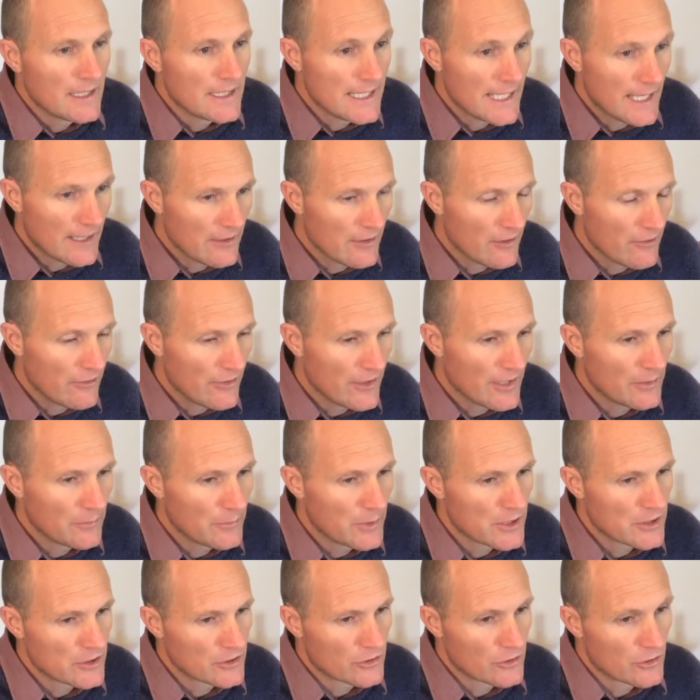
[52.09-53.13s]
The other thing
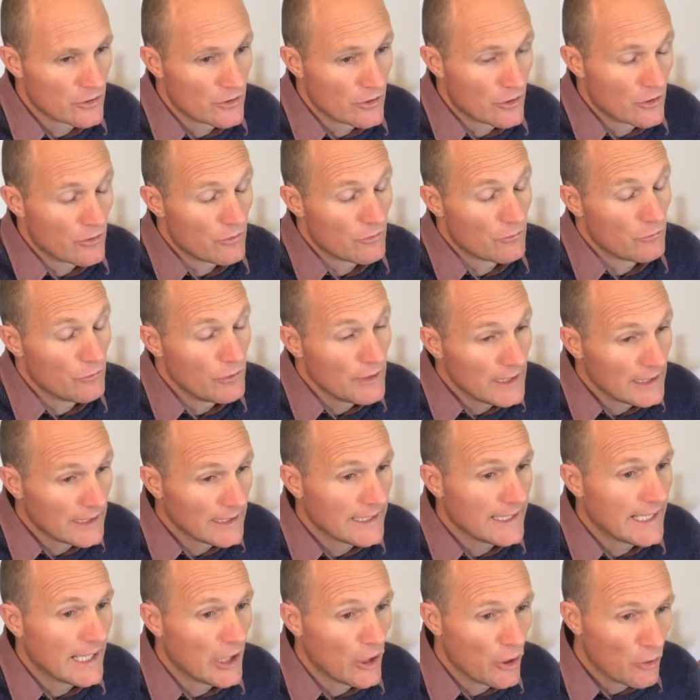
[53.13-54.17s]
which could
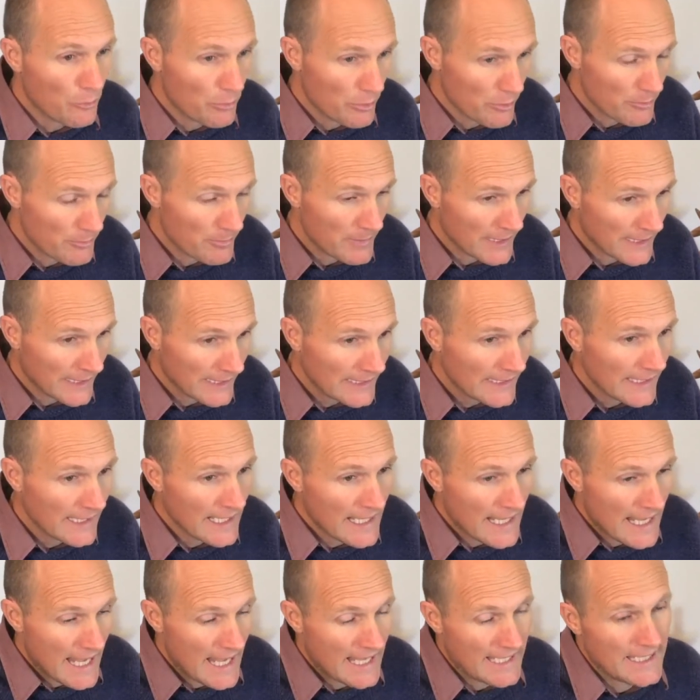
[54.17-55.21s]
really help me
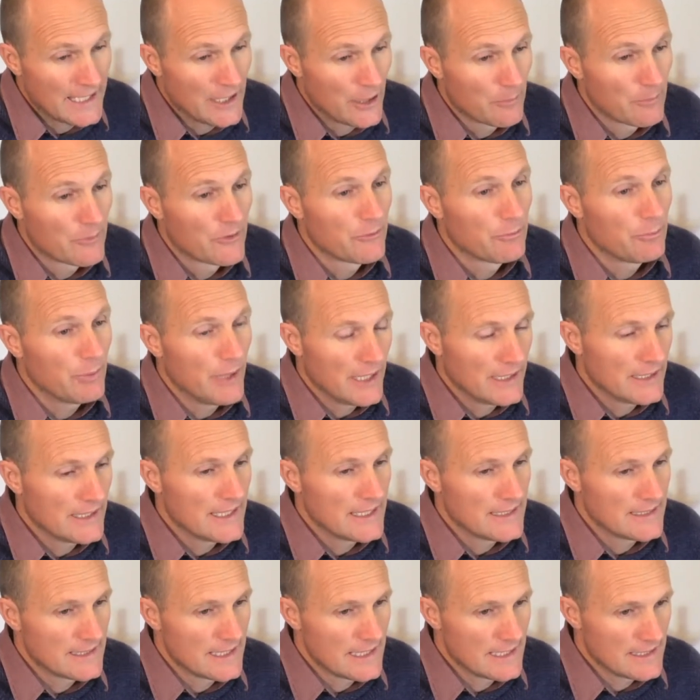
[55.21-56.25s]
and help spread
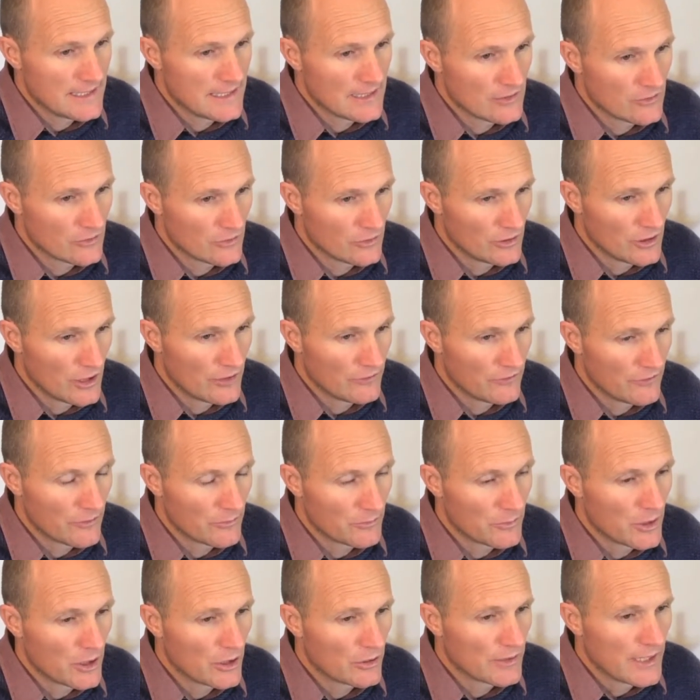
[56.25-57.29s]
these teachings all over
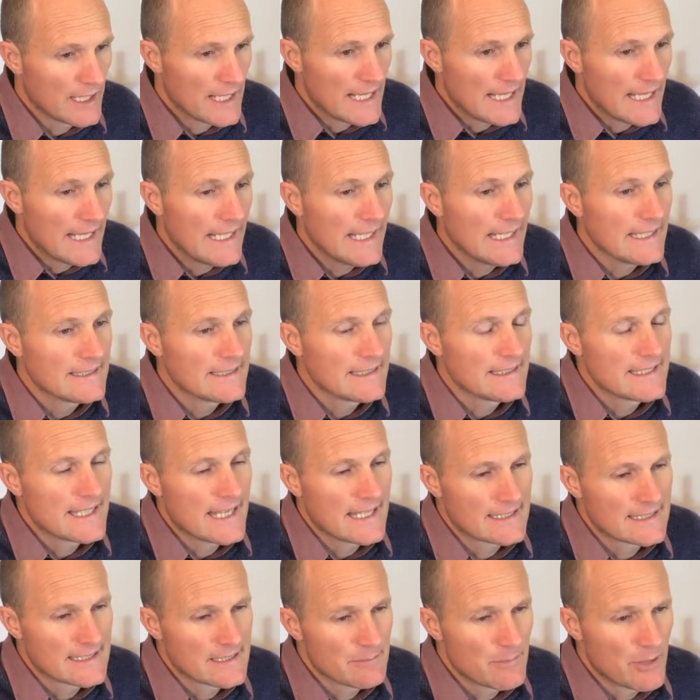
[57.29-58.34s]
the world is a
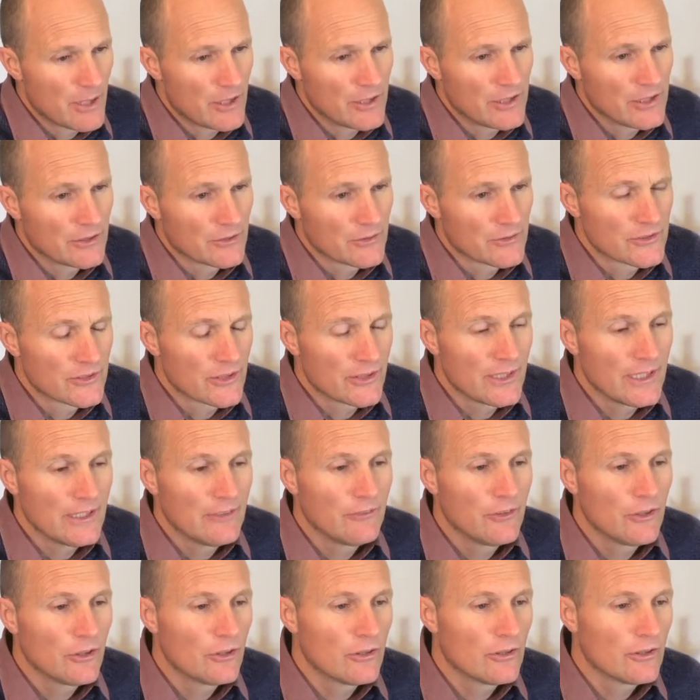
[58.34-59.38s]
testimonial. So
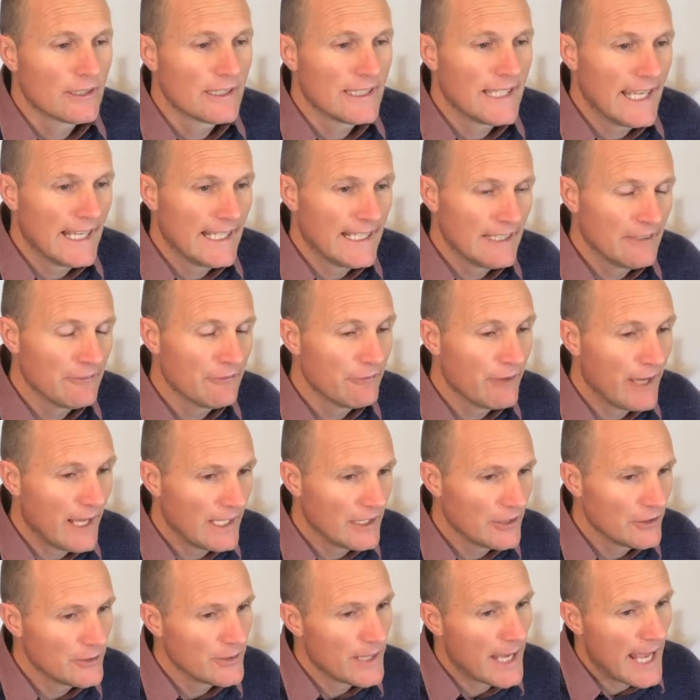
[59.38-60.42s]
if you're getting
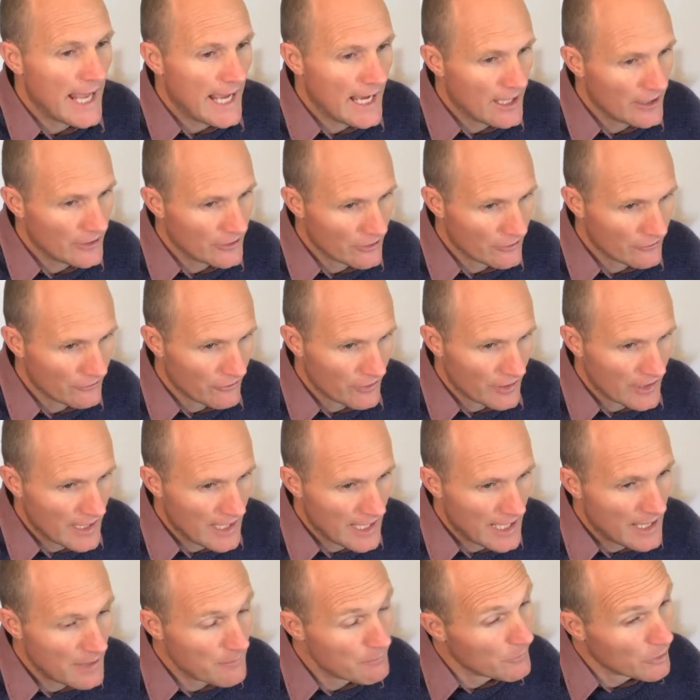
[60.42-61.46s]
value out of
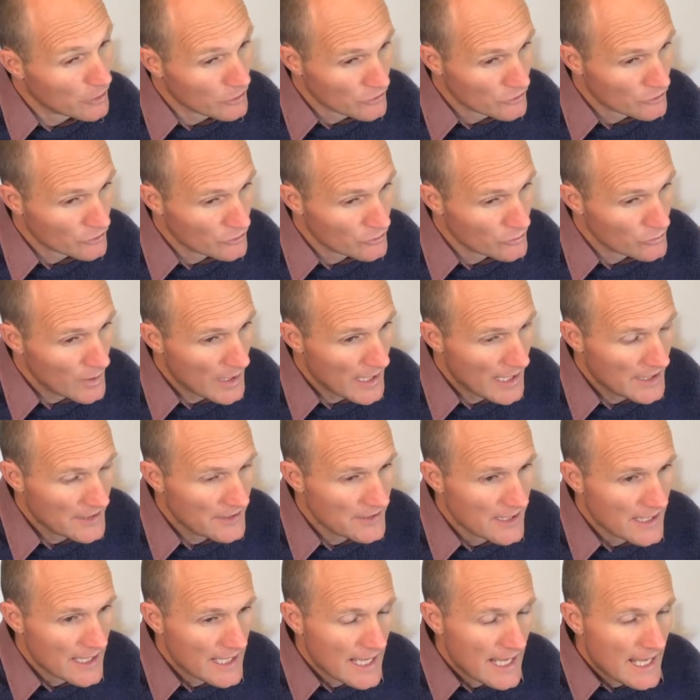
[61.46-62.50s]
module
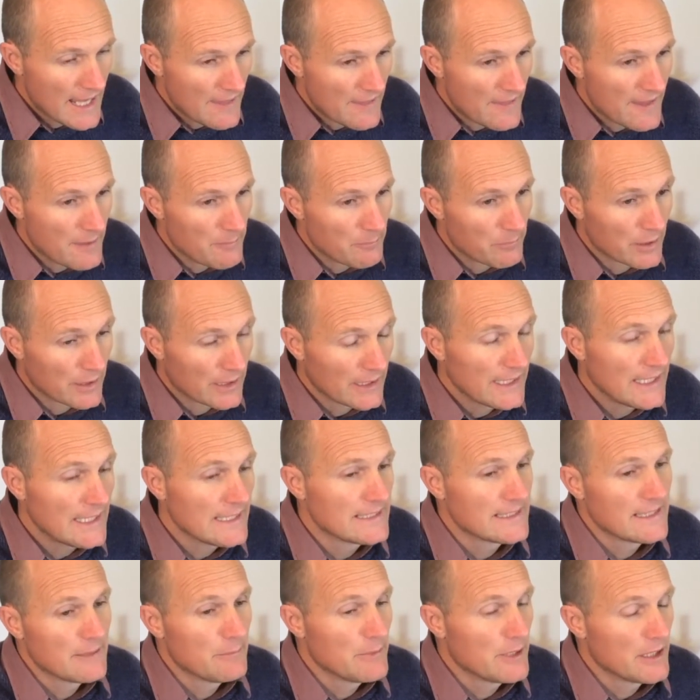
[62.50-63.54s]
one, then
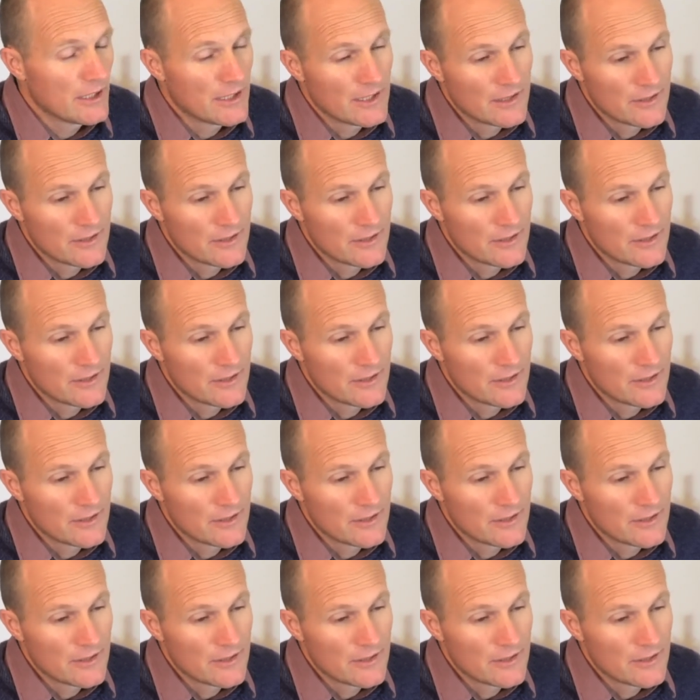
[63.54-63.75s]
please give me